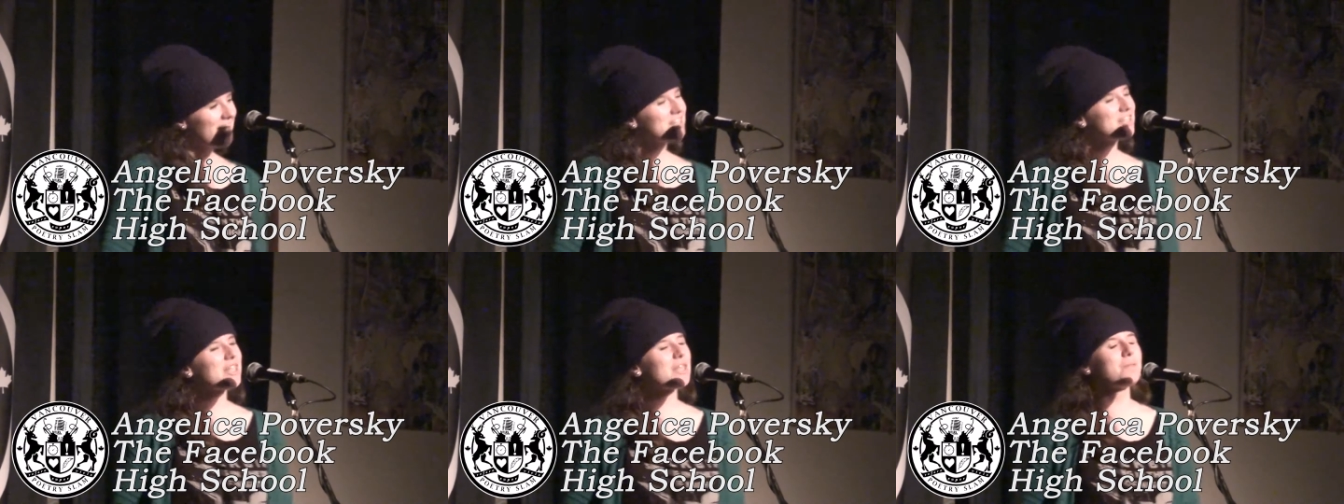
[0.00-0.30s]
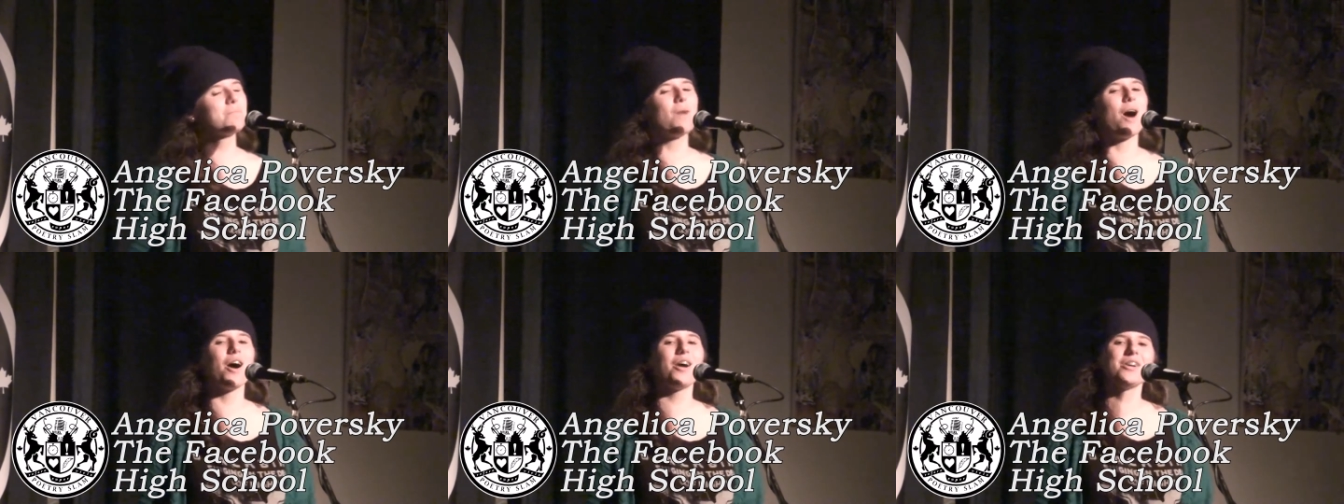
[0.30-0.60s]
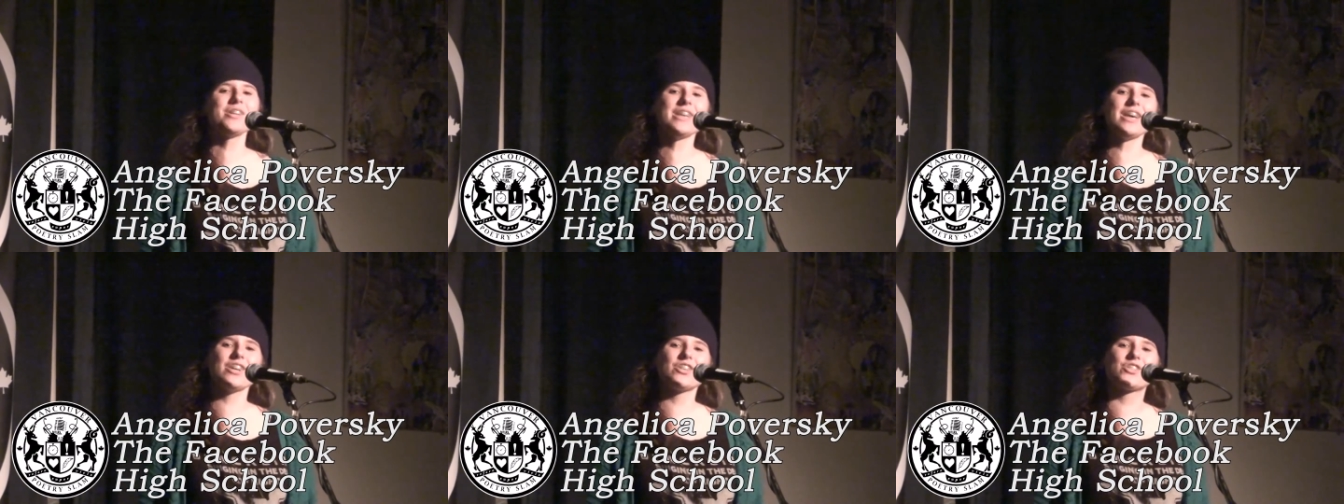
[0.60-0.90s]
So the
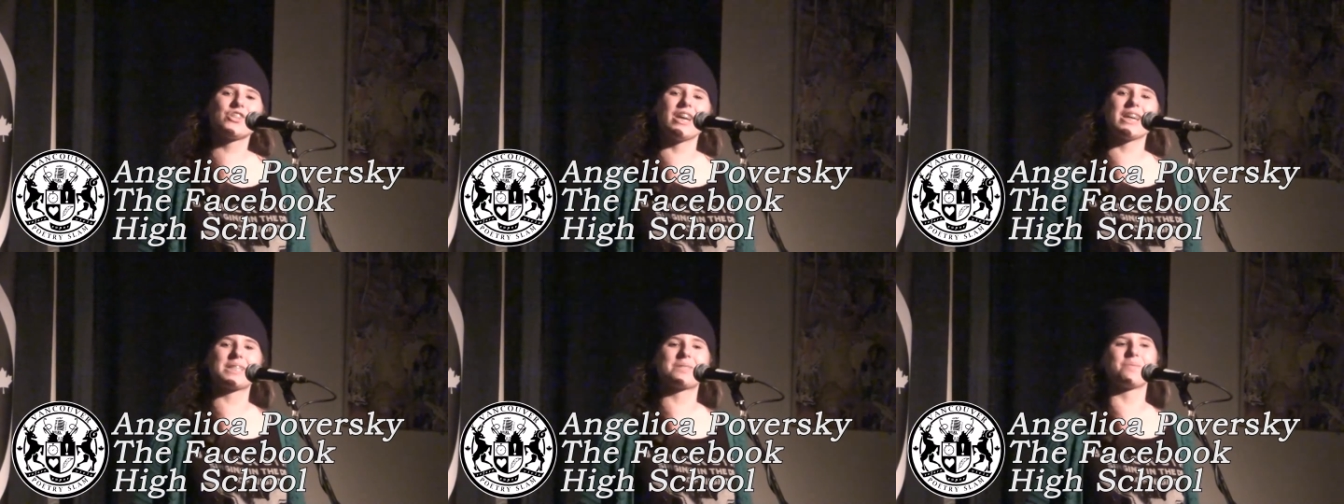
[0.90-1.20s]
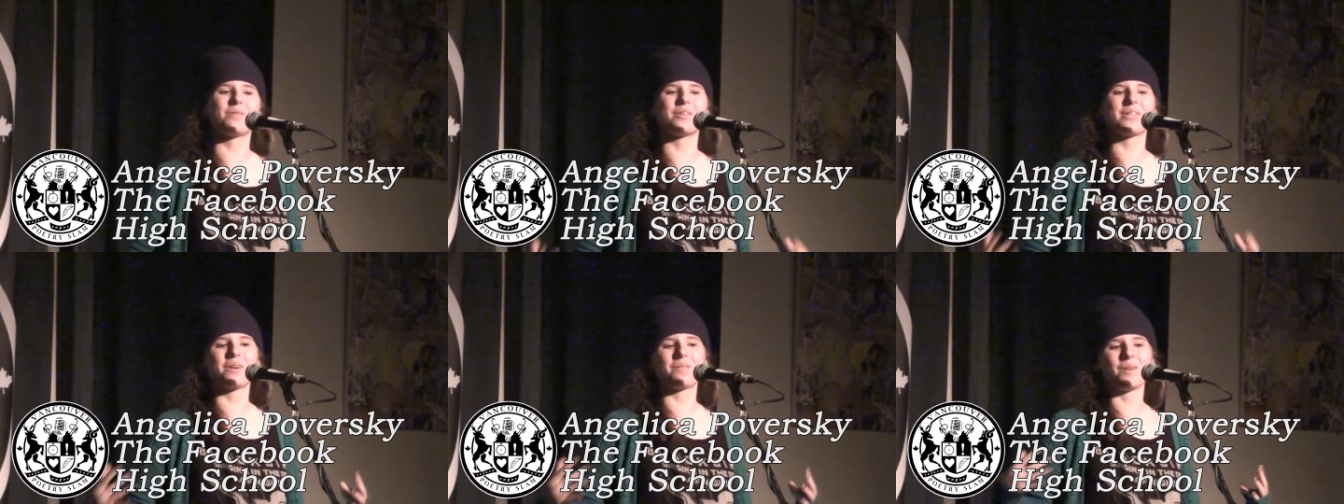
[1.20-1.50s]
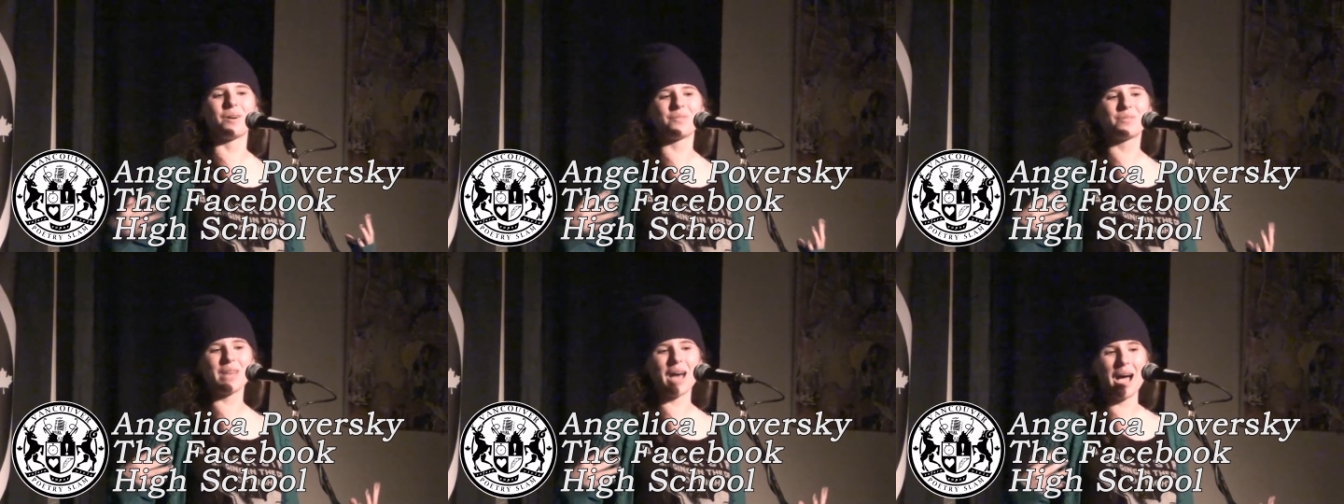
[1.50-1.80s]
modern day Shakespeare that
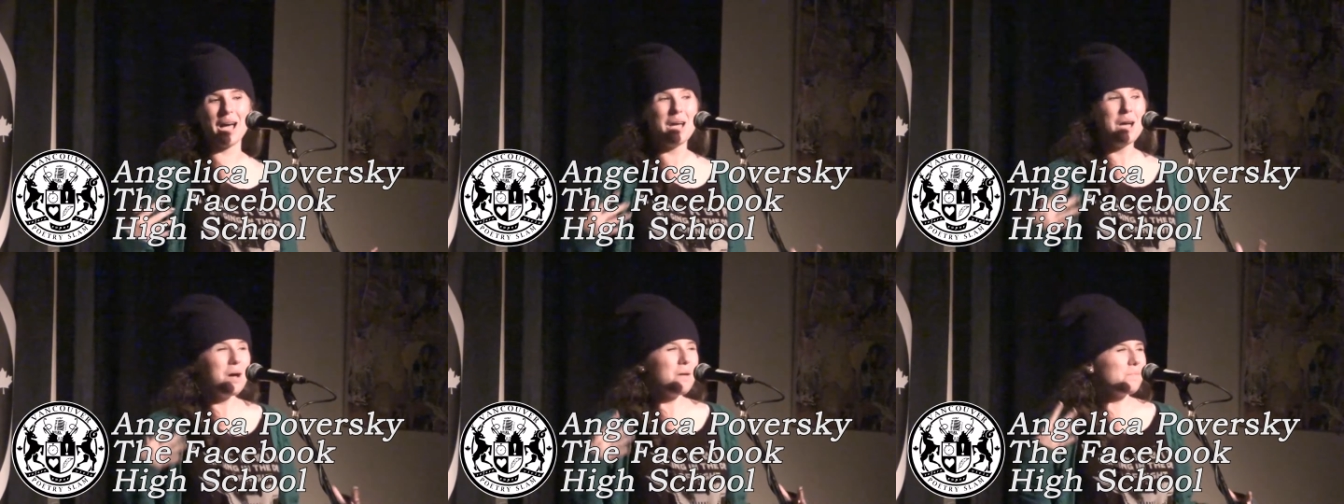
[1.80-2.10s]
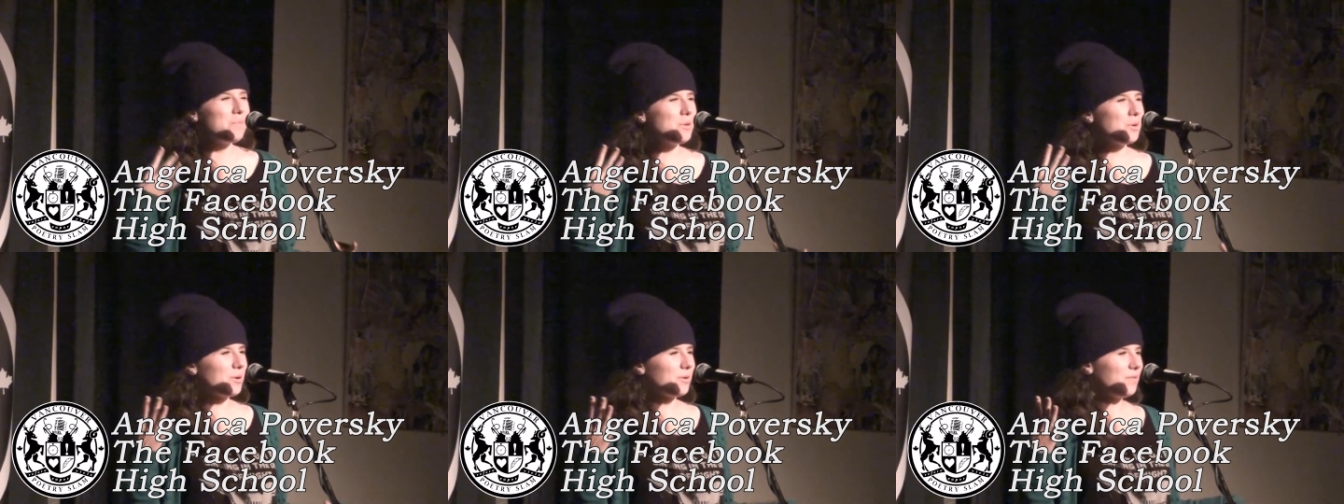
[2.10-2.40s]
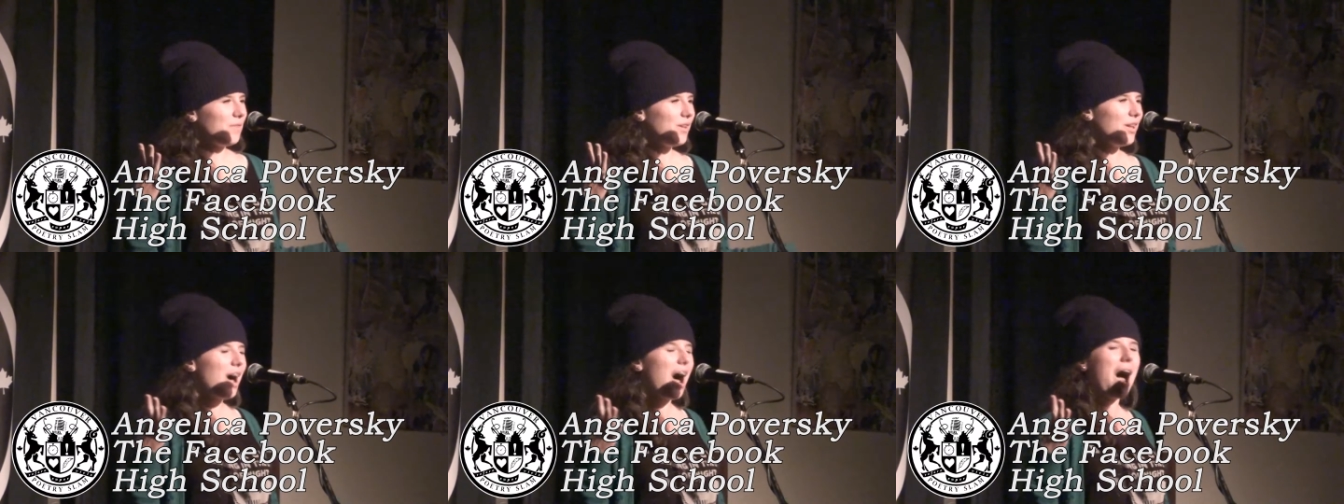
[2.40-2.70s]
wrote that
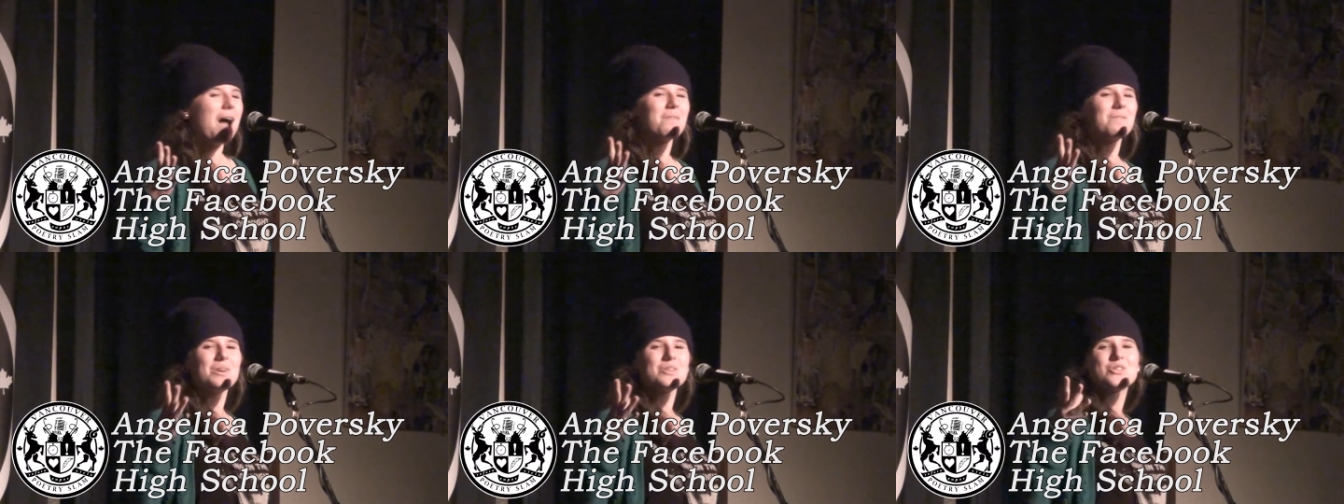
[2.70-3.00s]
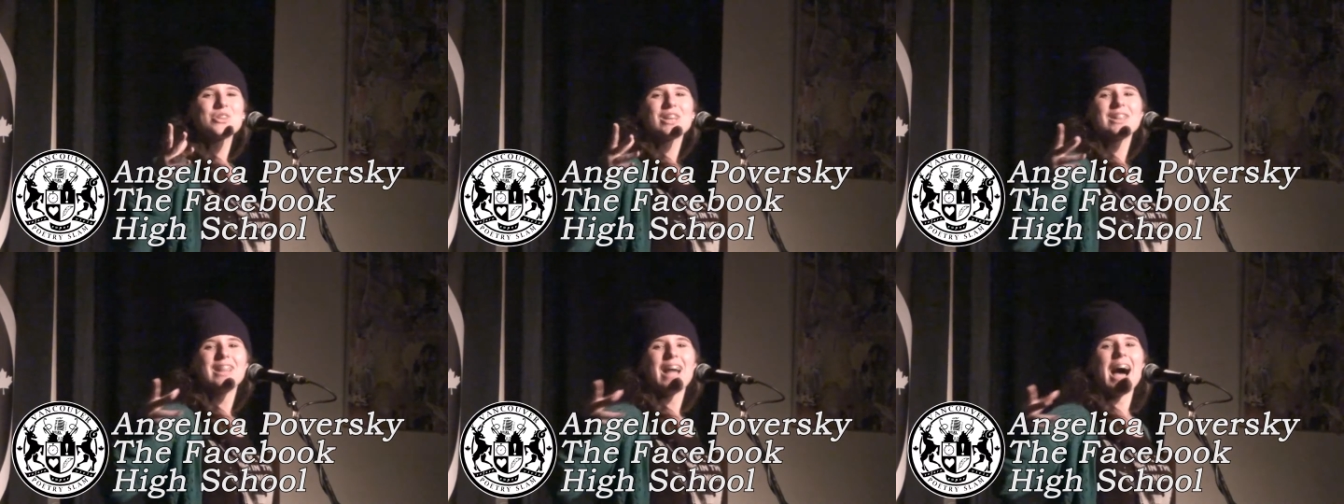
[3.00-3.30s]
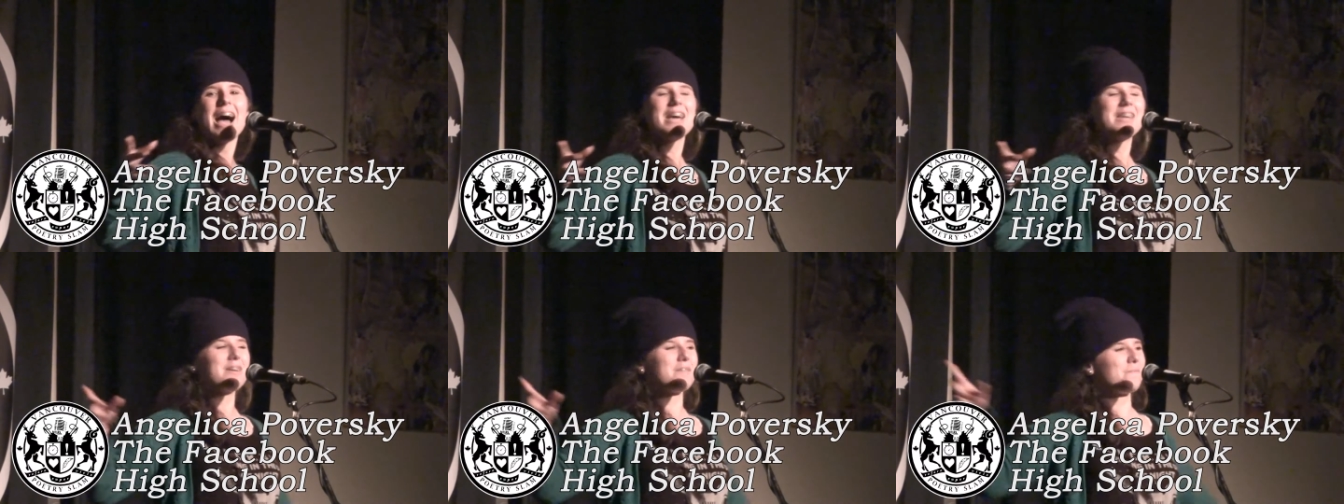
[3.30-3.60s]
beautiful, heart-wrenching
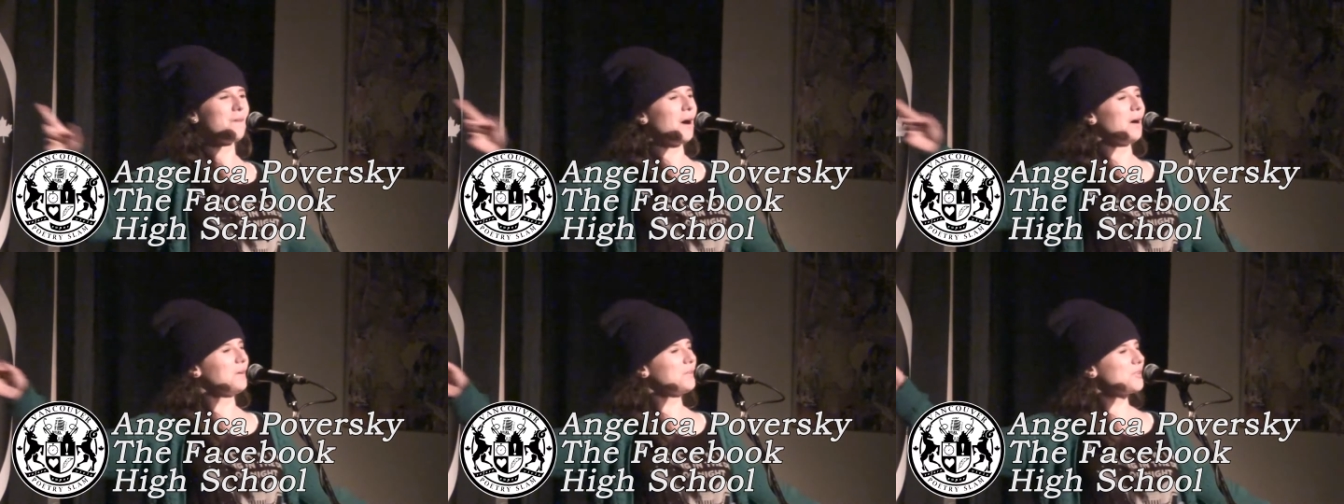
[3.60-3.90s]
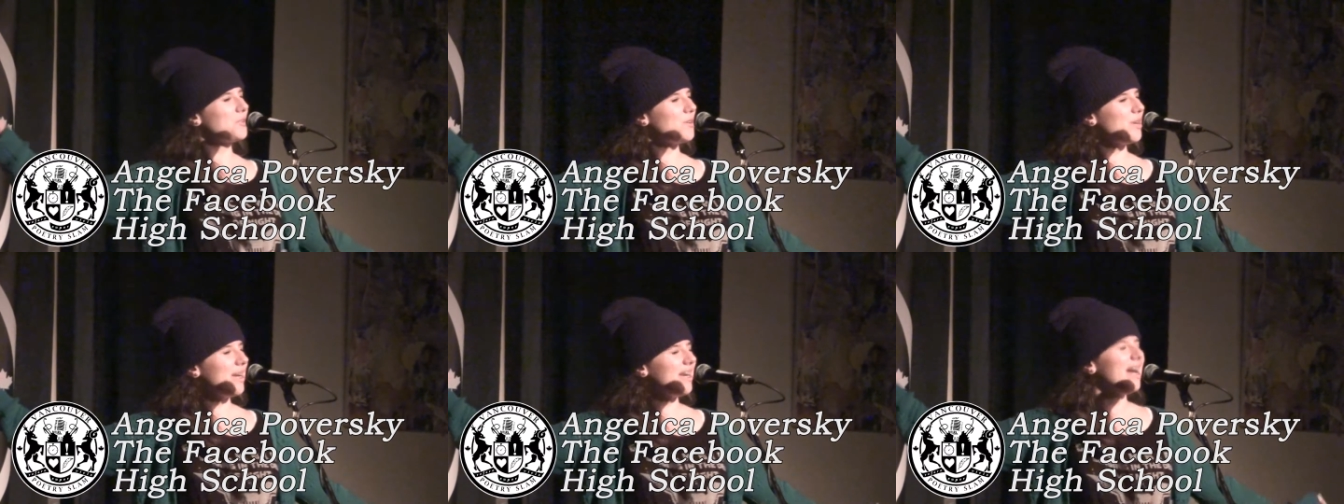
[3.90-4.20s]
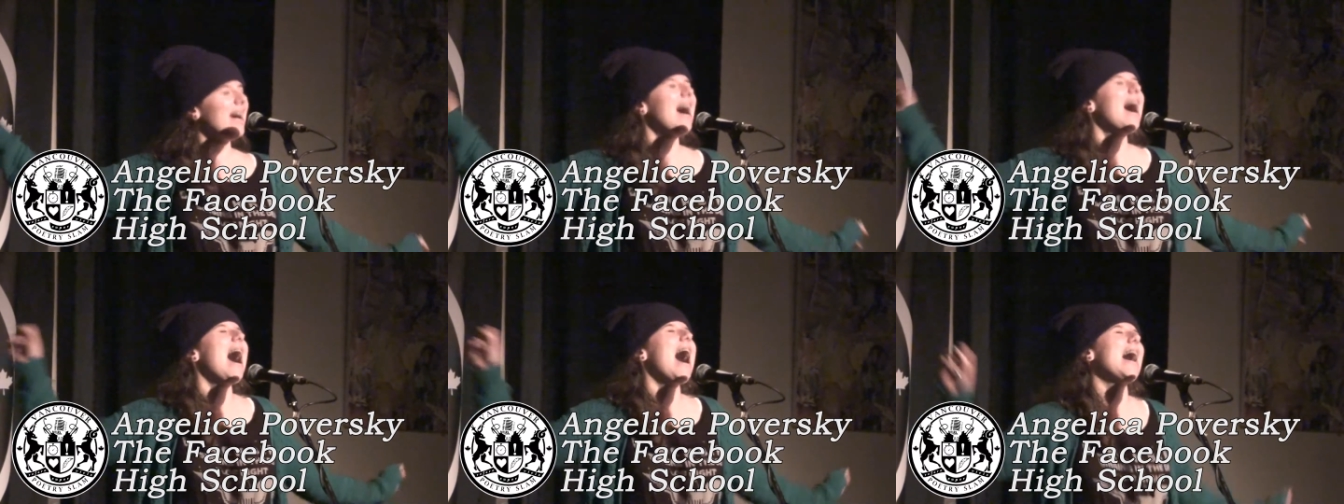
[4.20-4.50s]
line of poetry,